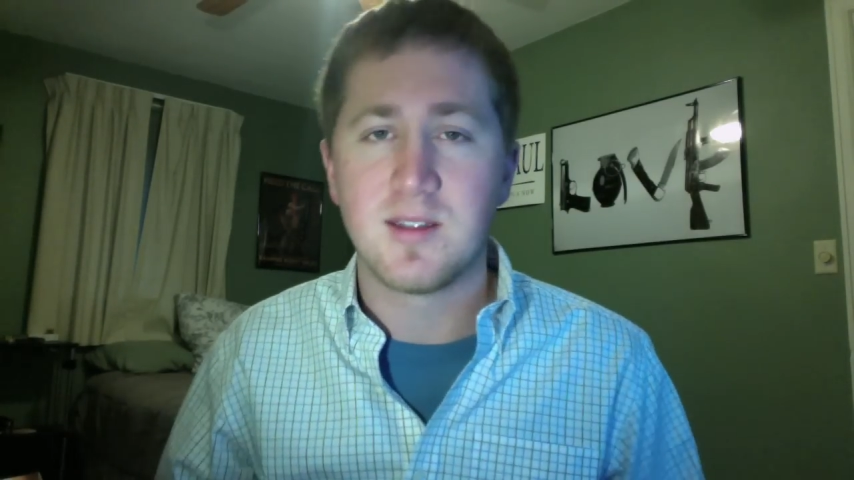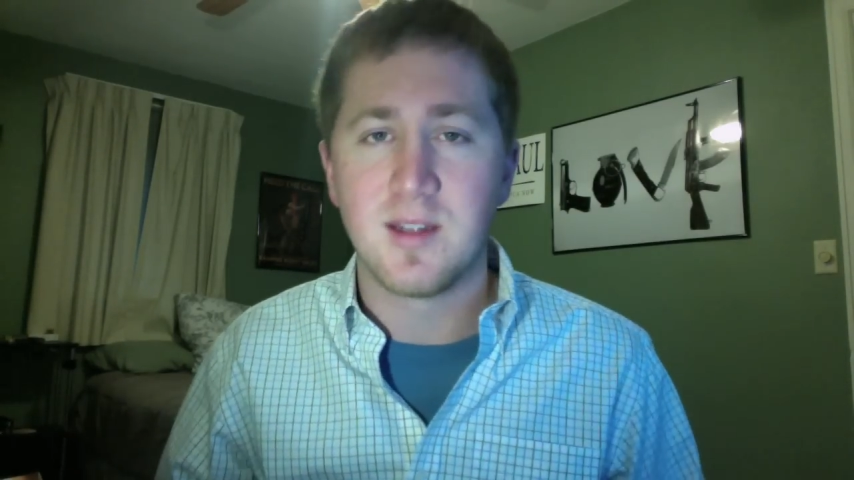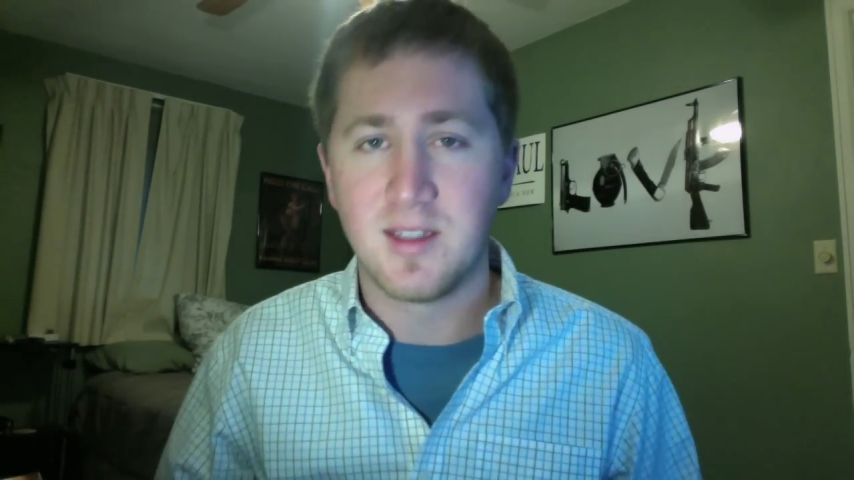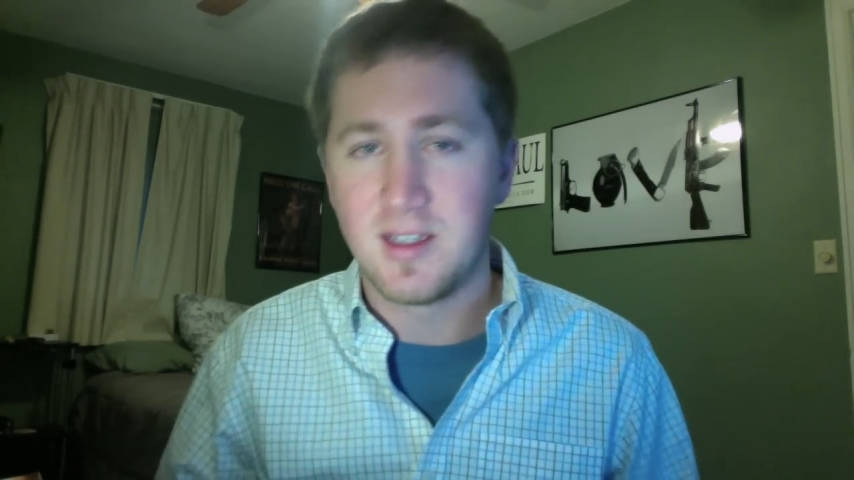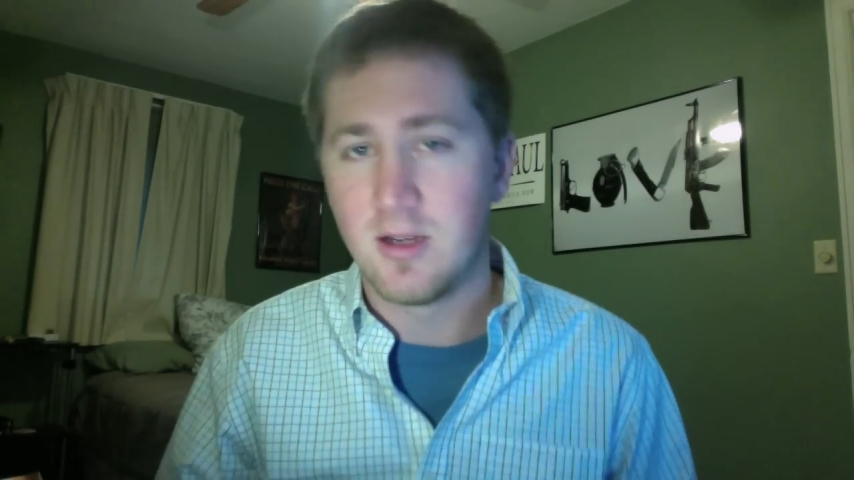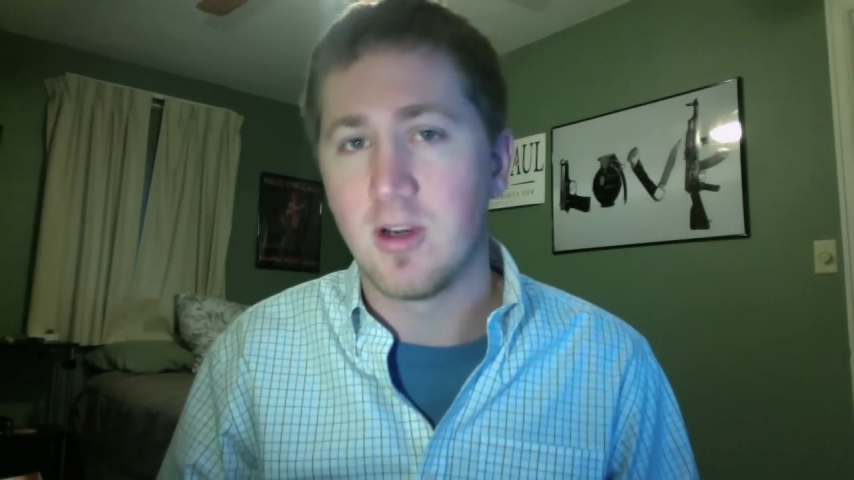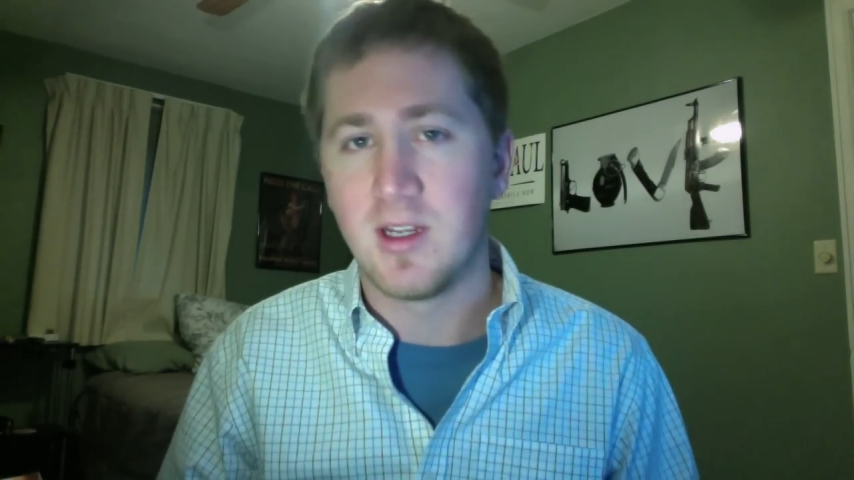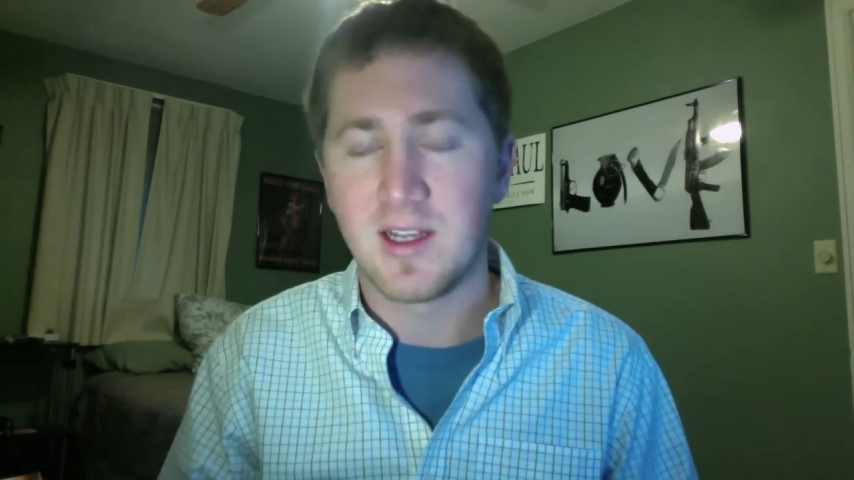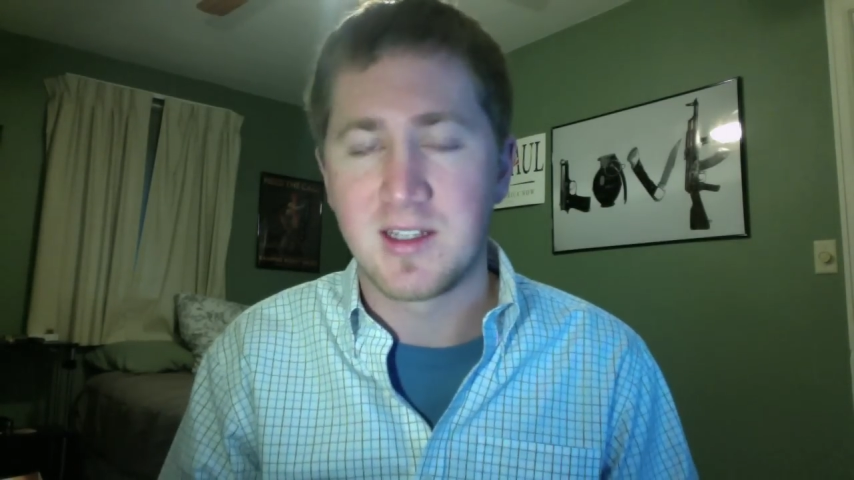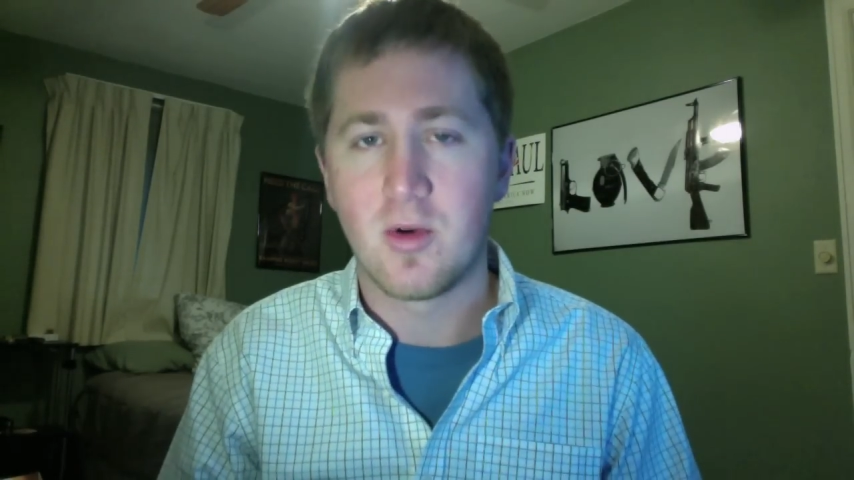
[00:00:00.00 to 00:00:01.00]
to the
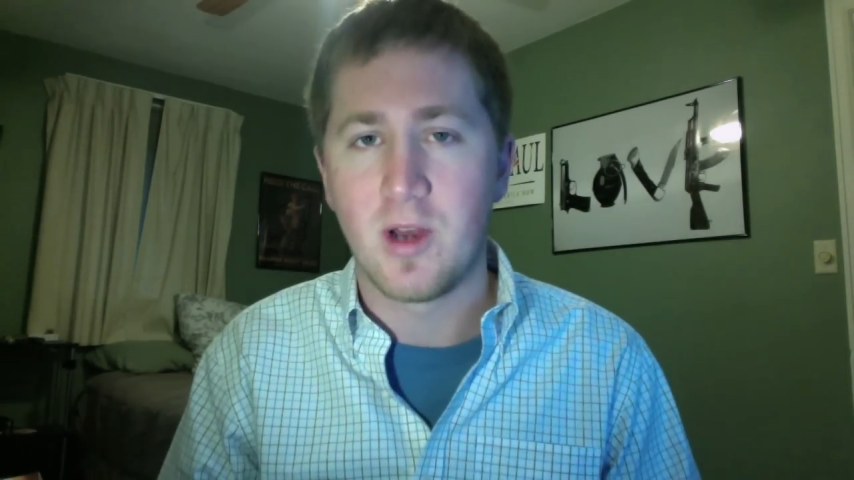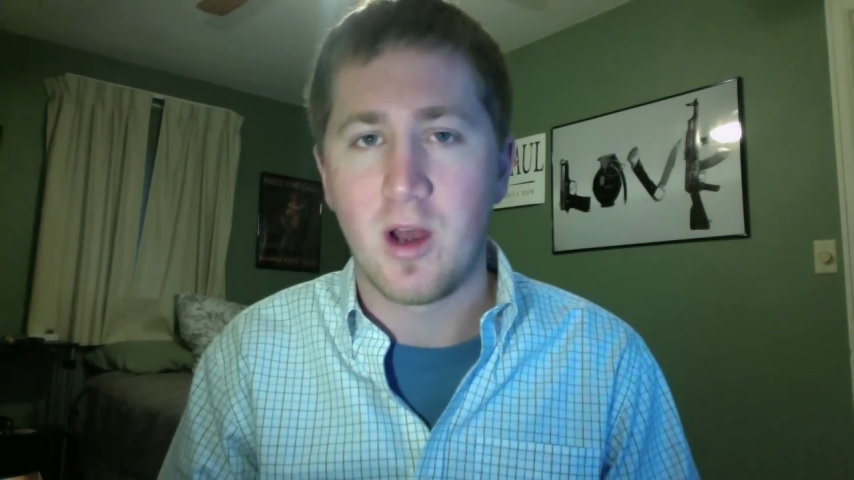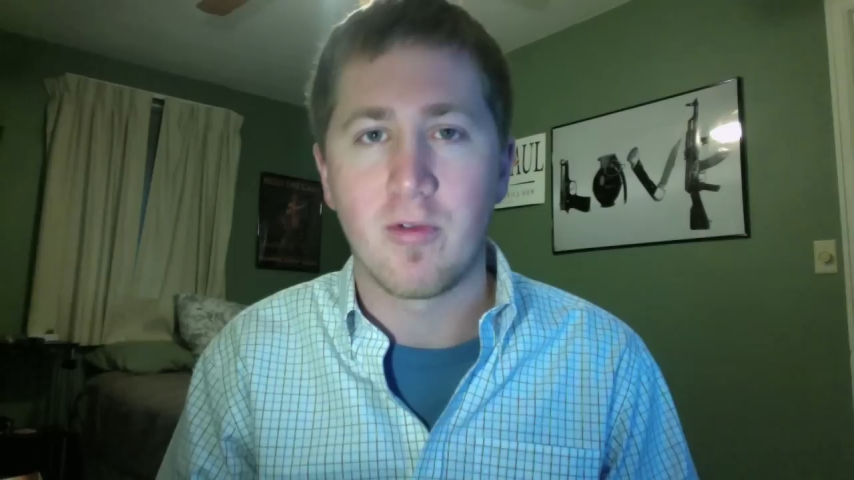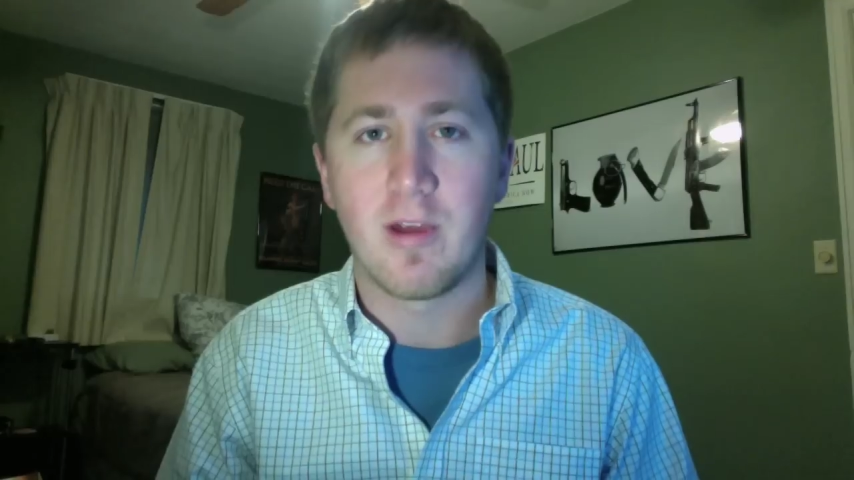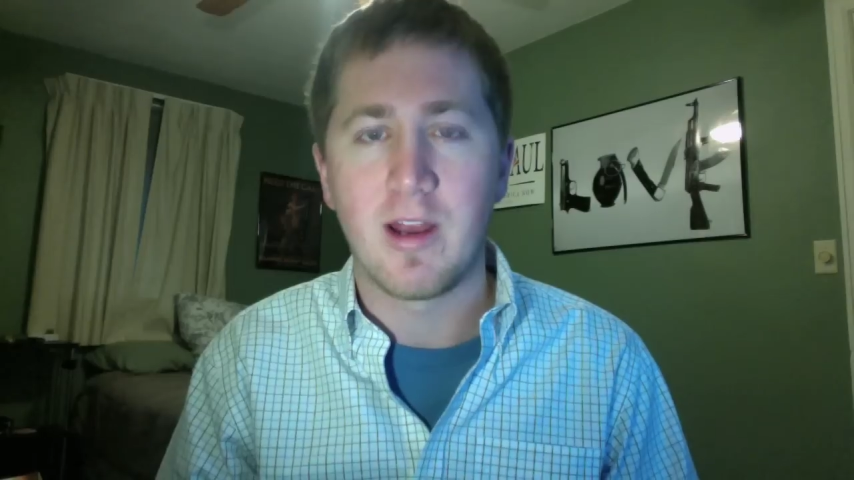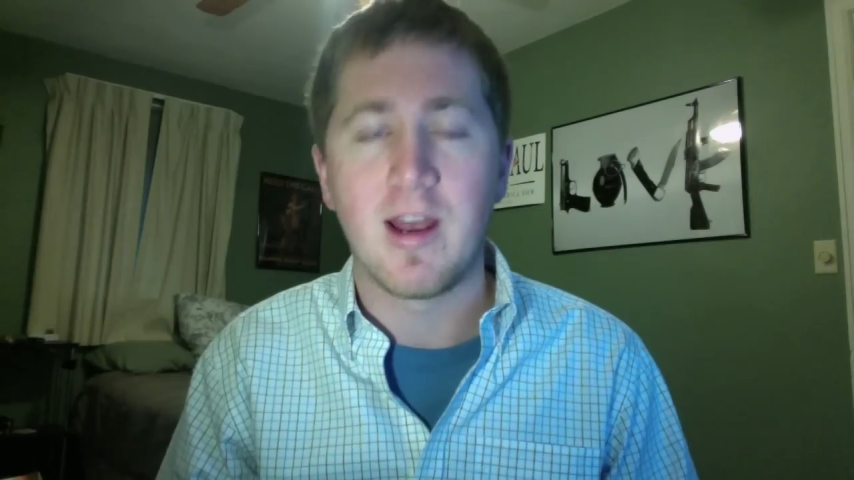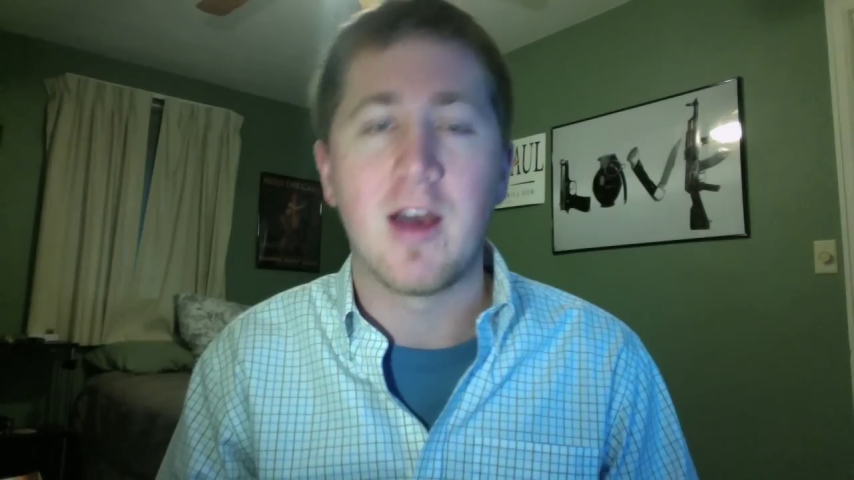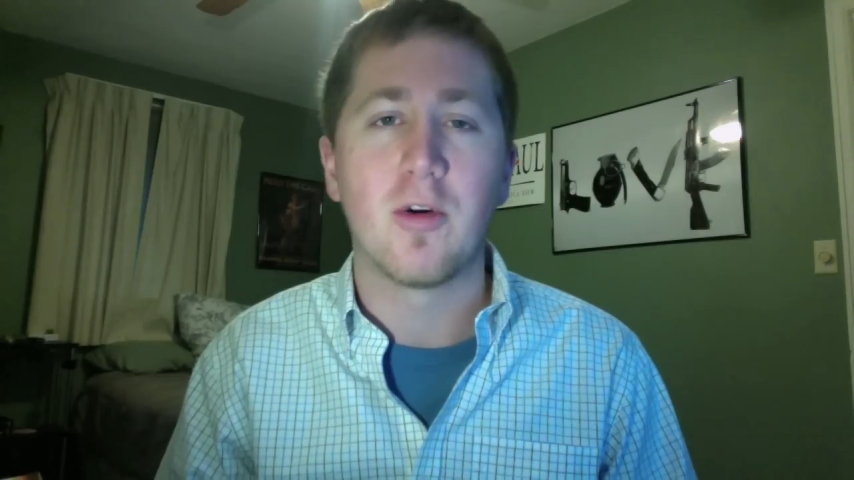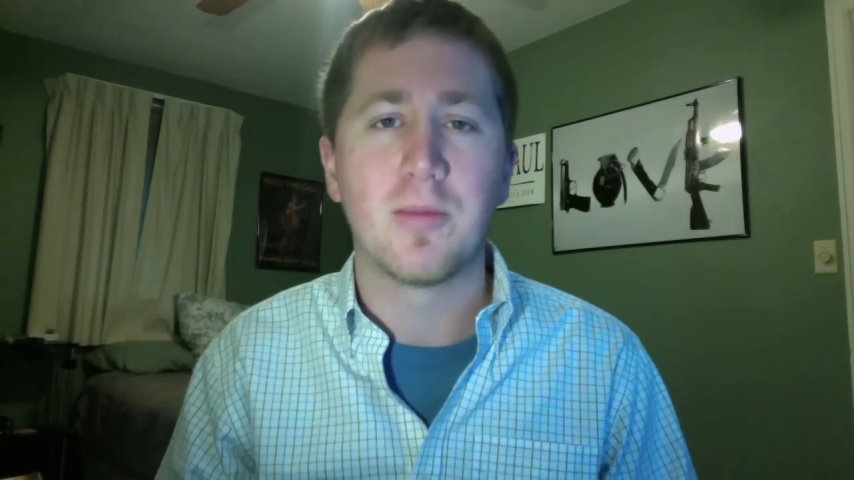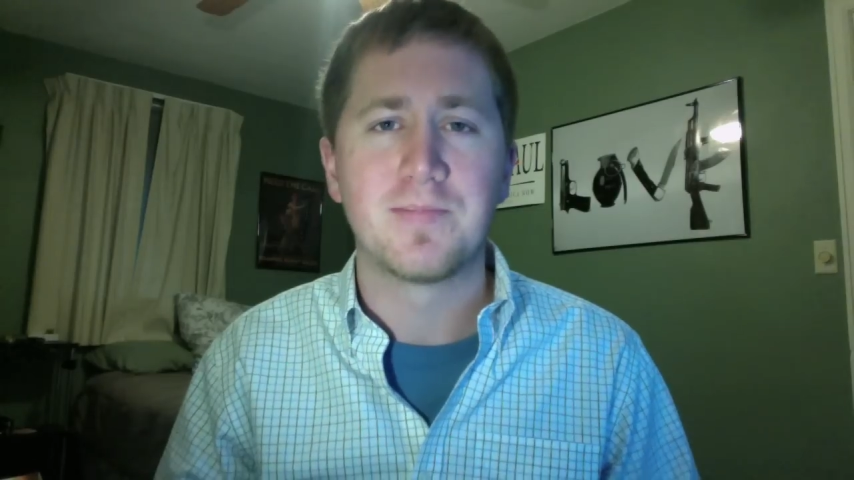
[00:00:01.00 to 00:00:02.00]
tyranny that's going on right
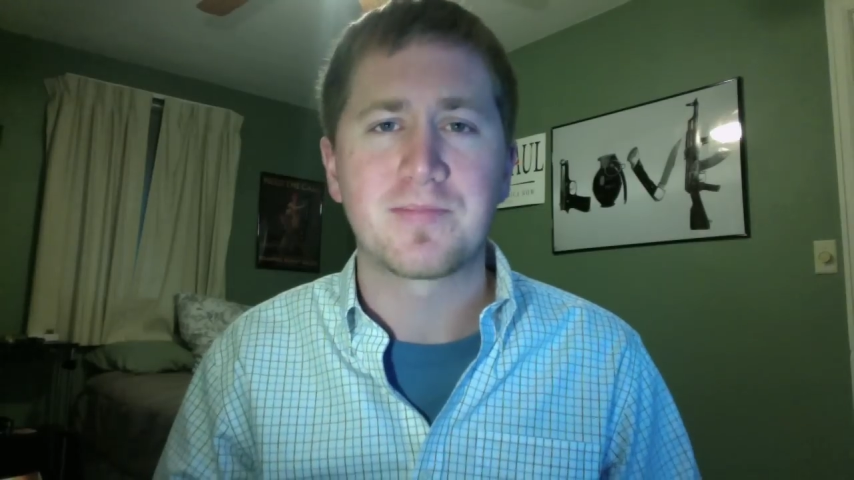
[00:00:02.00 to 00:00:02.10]
now,